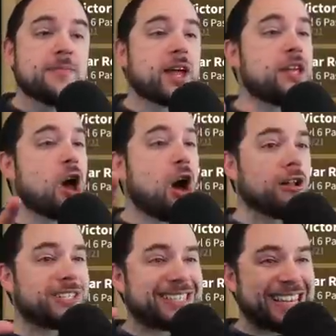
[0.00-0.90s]
And
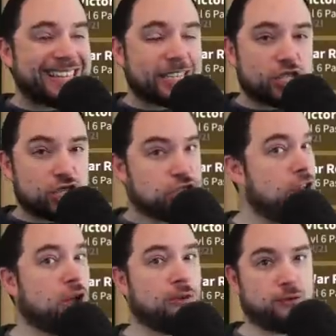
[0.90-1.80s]
y'all just need to
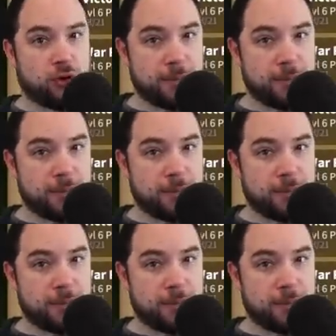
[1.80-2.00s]
chill for